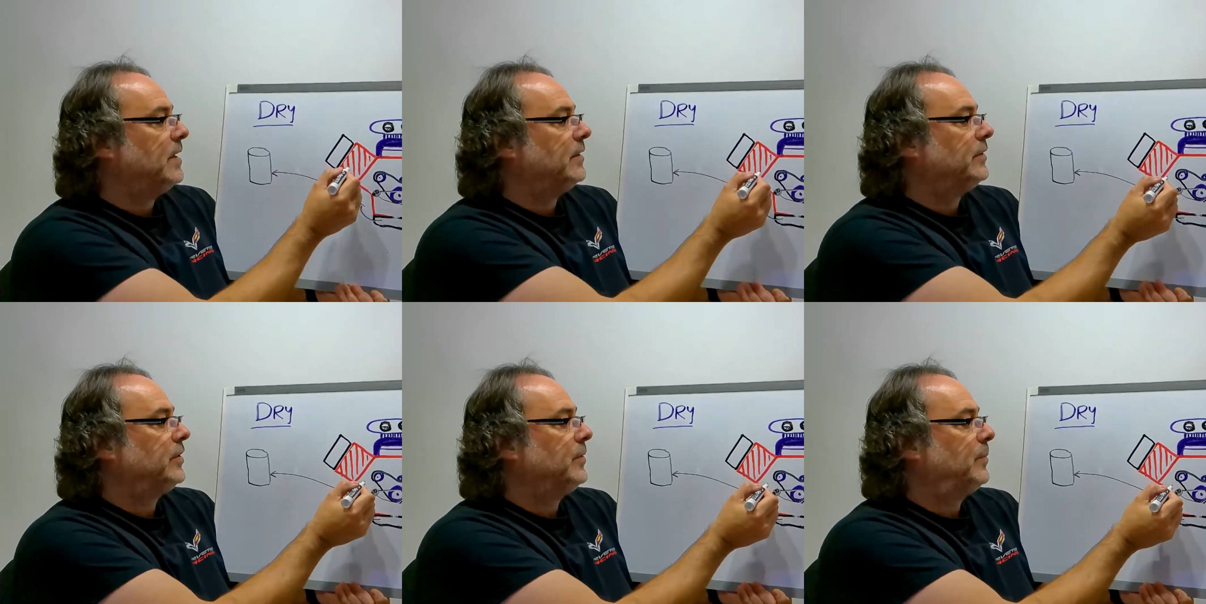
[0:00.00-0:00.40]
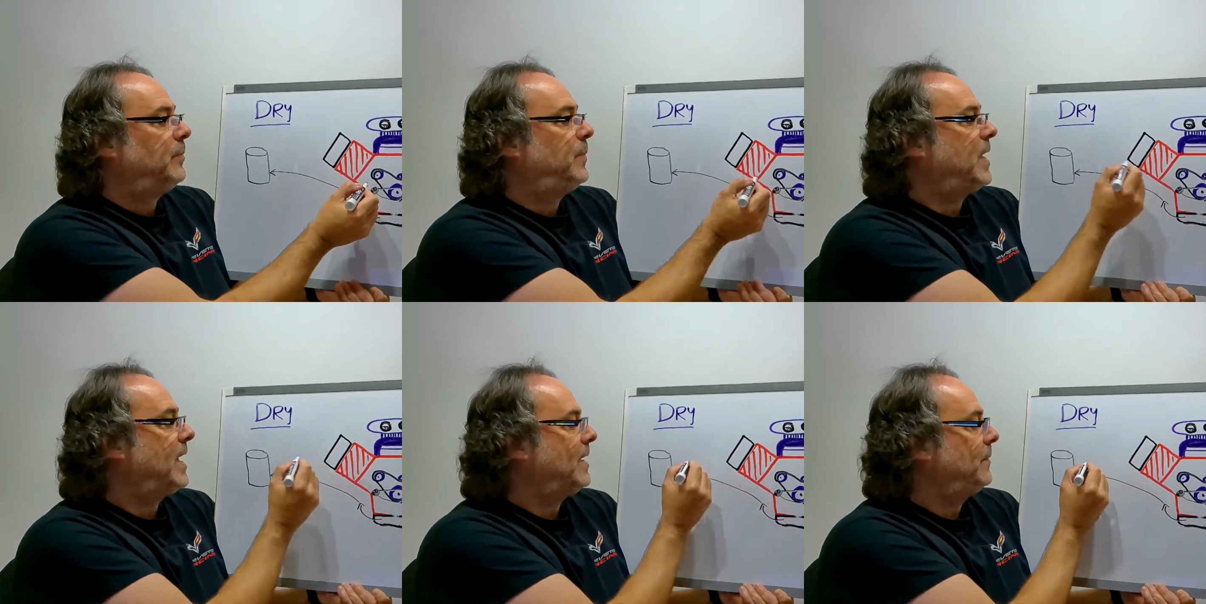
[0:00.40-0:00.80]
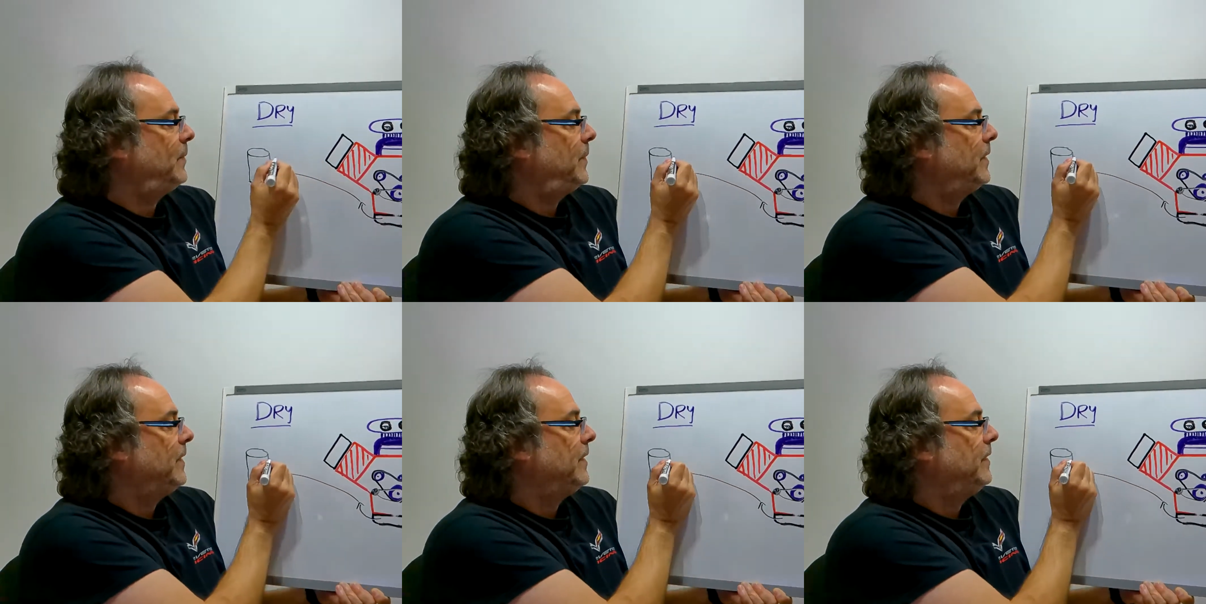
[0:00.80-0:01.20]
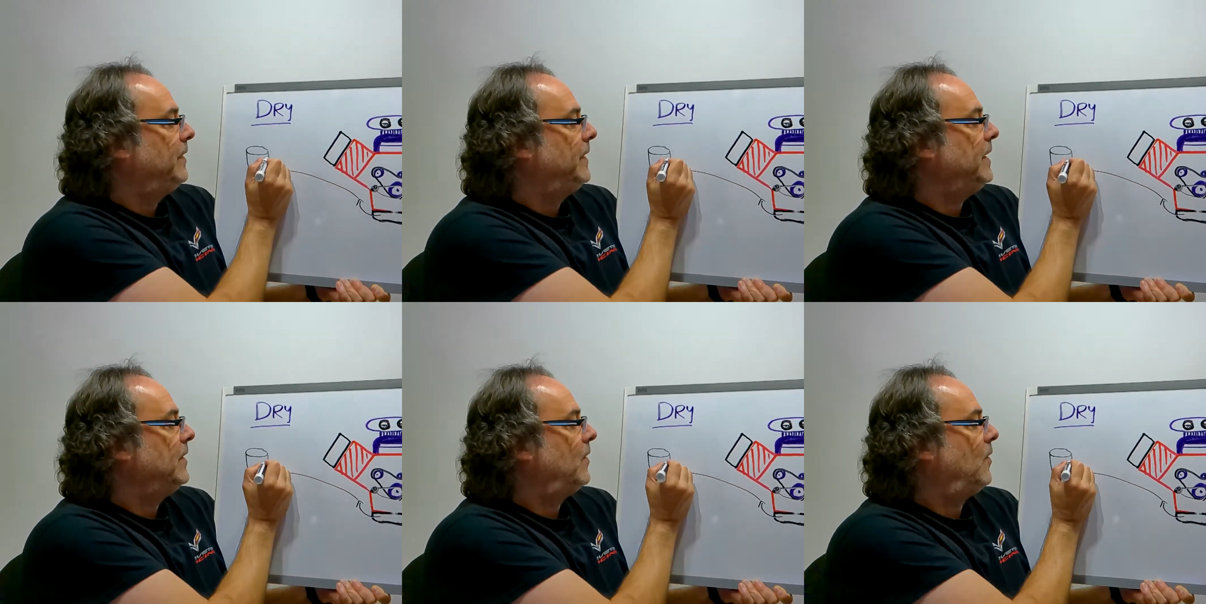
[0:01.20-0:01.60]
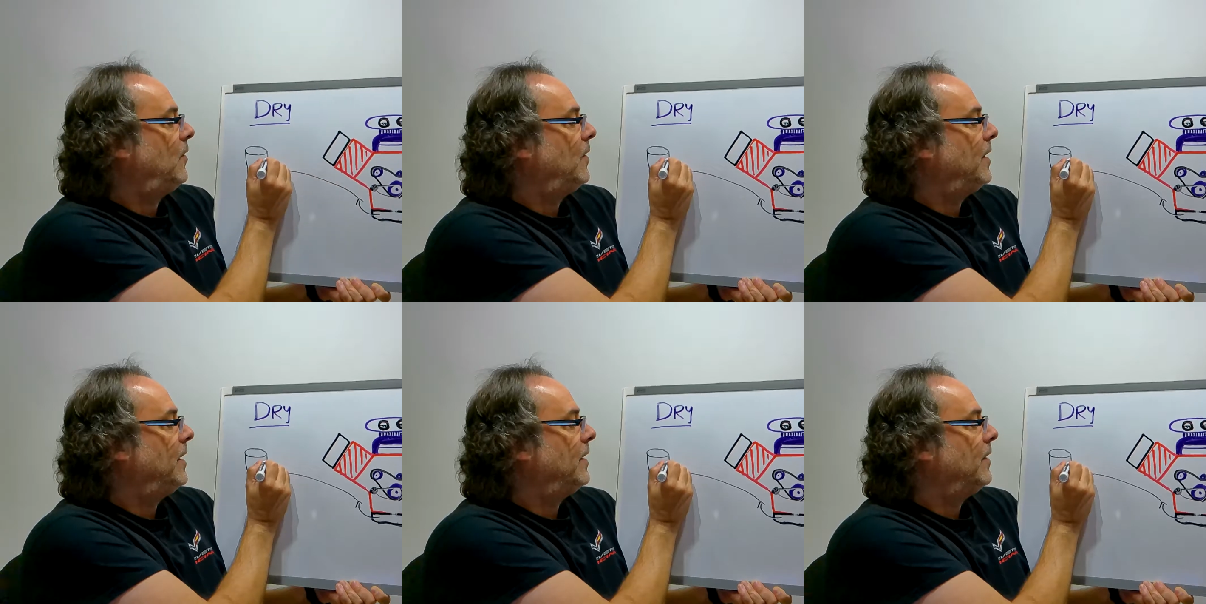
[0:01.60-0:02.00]
to pump the
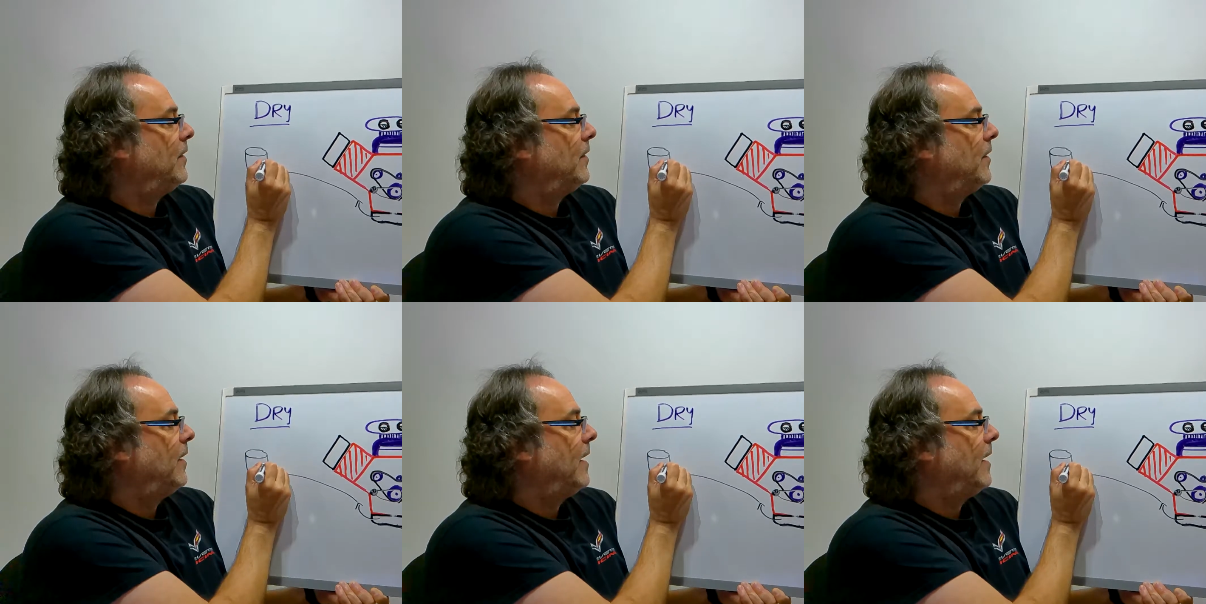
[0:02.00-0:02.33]
oil